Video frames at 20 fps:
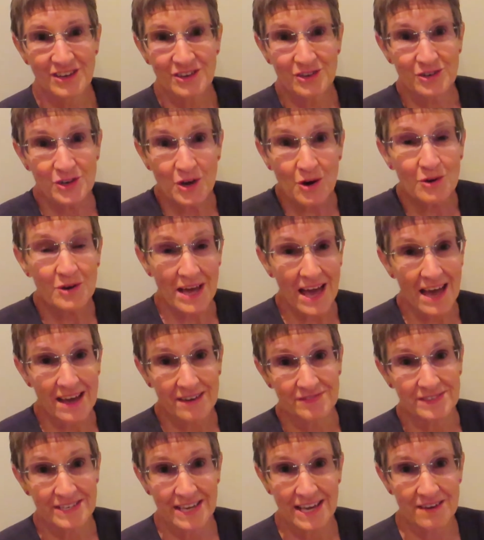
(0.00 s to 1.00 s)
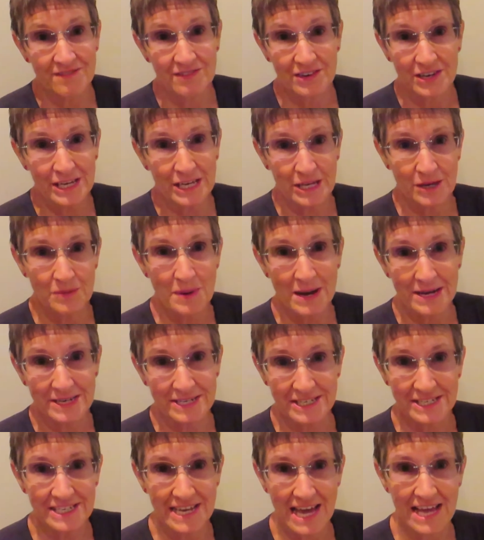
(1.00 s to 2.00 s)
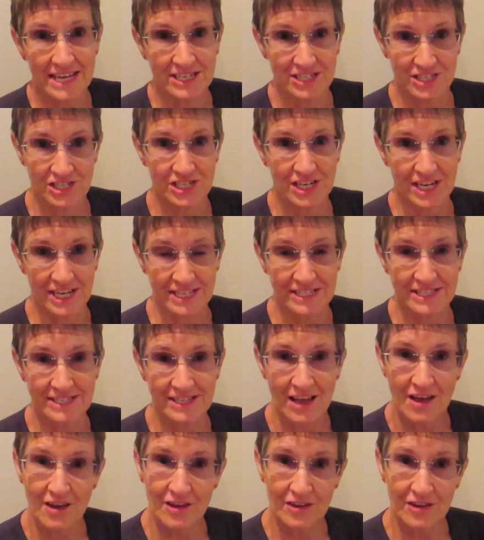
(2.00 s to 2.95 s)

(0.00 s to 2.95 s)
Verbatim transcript: You don't have to have an incubator to hatch chicks.